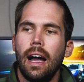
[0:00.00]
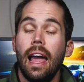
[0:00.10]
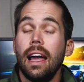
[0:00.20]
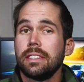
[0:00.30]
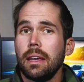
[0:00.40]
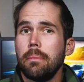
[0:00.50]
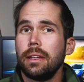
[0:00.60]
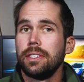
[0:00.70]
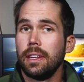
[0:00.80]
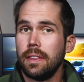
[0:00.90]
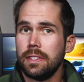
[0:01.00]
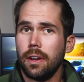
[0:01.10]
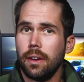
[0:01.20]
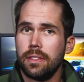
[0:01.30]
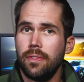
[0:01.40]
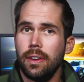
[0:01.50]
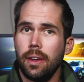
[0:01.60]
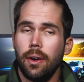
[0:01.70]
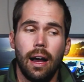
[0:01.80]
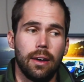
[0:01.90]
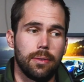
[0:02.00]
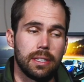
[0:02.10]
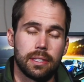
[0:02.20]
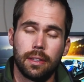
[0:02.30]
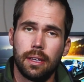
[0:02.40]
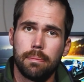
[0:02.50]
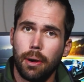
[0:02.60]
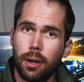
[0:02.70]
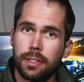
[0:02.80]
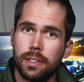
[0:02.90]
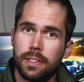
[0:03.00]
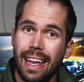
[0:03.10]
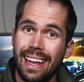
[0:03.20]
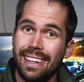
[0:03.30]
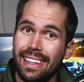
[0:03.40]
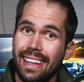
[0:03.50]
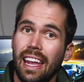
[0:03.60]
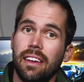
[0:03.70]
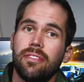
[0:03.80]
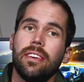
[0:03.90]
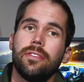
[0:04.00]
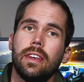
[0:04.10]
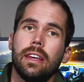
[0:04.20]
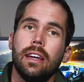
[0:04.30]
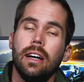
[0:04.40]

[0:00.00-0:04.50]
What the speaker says: As I mentioned at the start of this video, I recently purchased a D850.